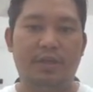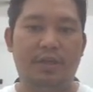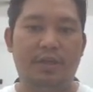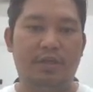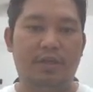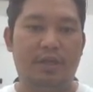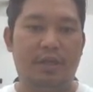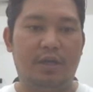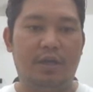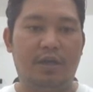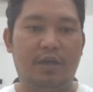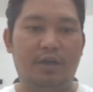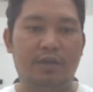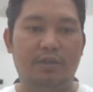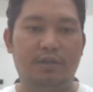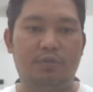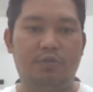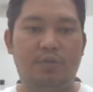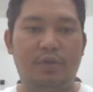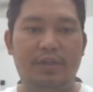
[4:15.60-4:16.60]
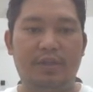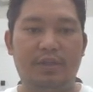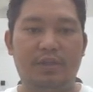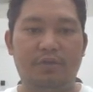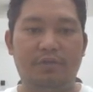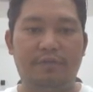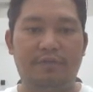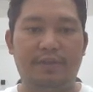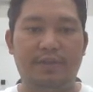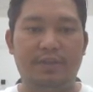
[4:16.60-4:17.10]
There are a variety
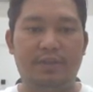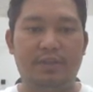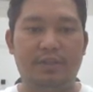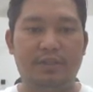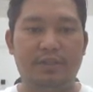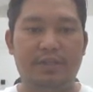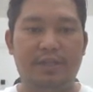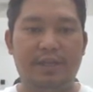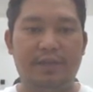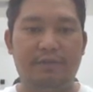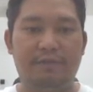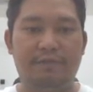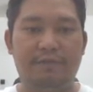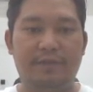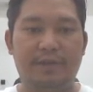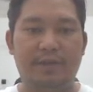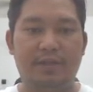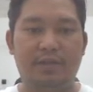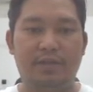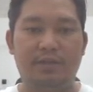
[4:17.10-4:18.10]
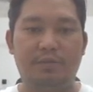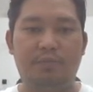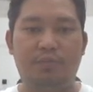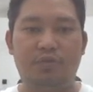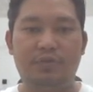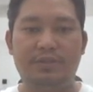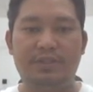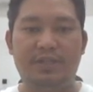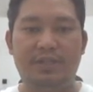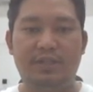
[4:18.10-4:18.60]
of factors that affect the
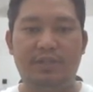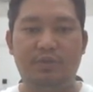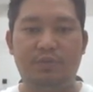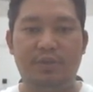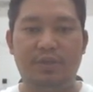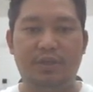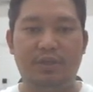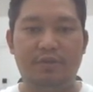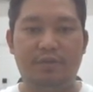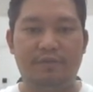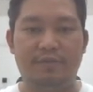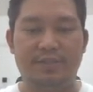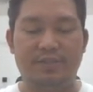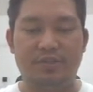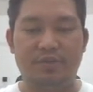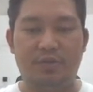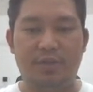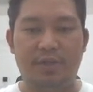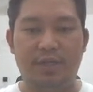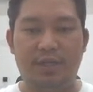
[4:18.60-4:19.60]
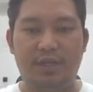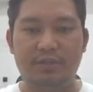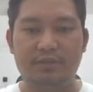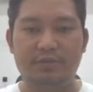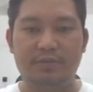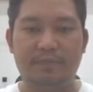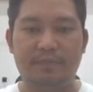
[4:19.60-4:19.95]
productivity of the solar,